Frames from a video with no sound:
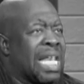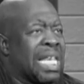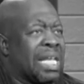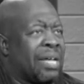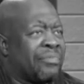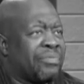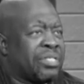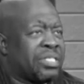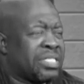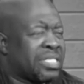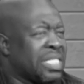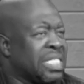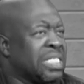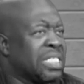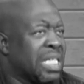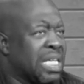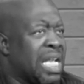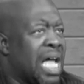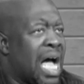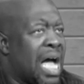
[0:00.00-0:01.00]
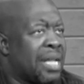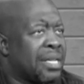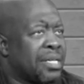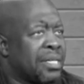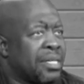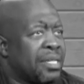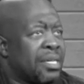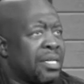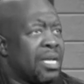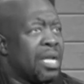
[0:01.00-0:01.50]
and I've seen a lot.
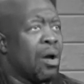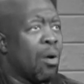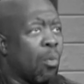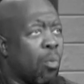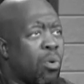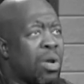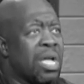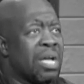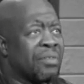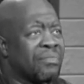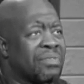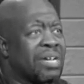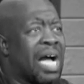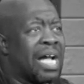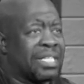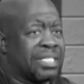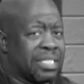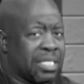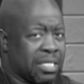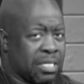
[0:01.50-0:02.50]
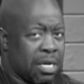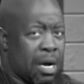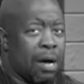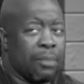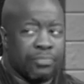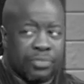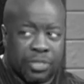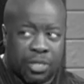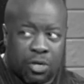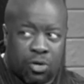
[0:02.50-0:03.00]
And we have got to
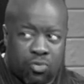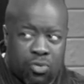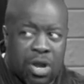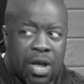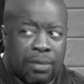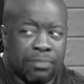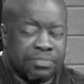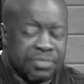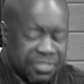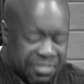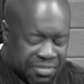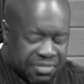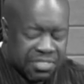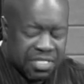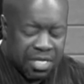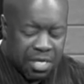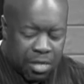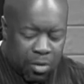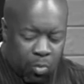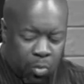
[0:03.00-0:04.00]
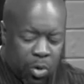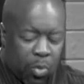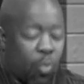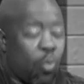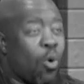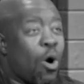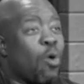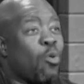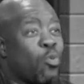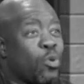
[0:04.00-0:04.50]
come to grips with
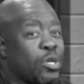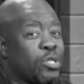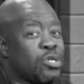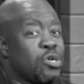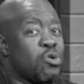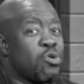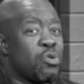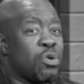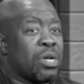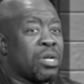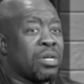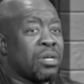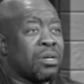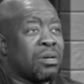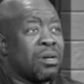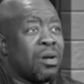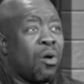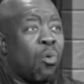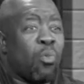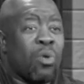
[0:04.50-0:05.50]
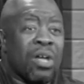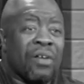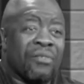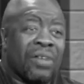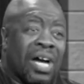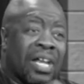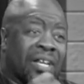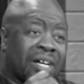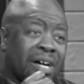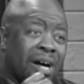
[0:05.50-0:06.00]
what we're doing. We have
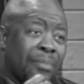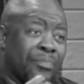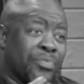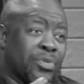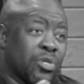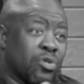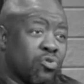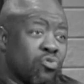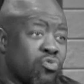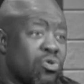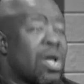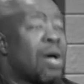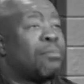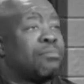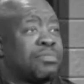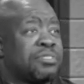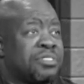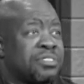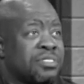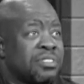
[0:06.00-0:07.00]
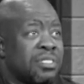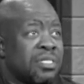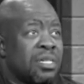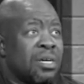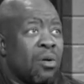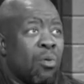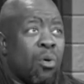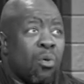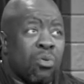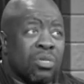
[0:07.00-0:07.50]
got to come to grips
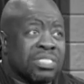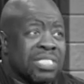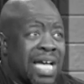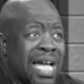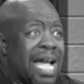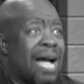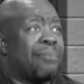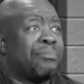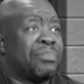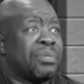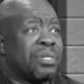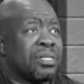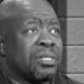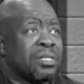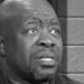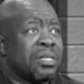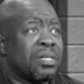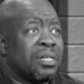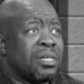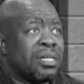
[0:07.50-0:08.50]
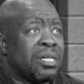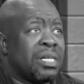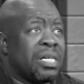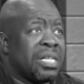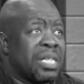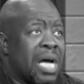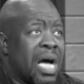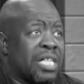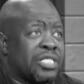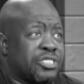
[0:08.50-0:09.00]
with what's happening in
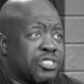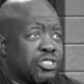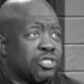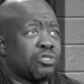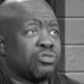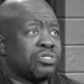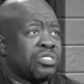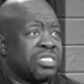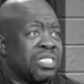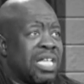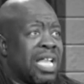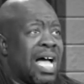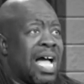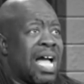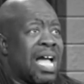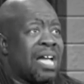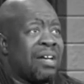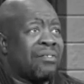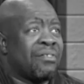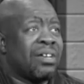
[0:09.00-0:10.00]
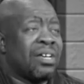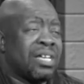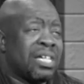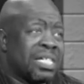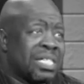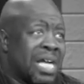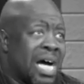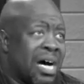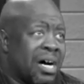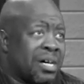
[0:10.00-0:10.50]
our children's life,
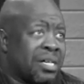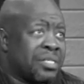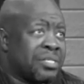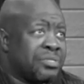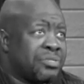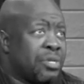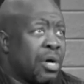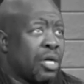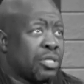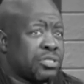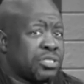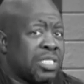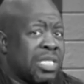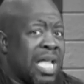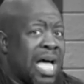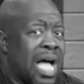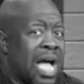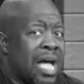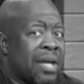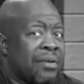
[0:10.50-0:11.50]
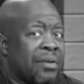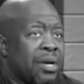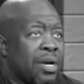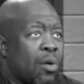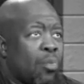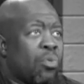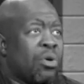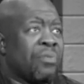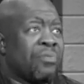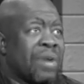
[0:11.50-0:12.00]
in our adults' life.
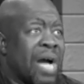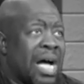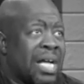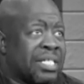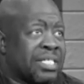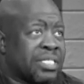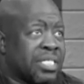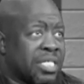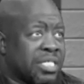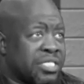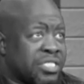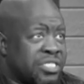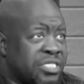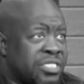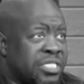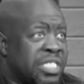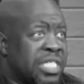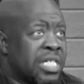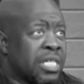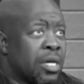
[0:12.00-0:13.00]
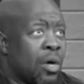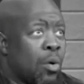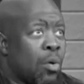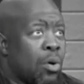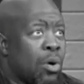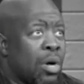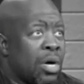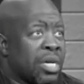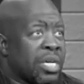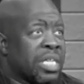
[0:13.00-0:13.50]
We've got to deal,
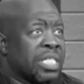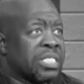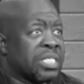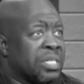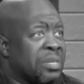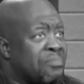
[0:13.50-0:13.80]
get to the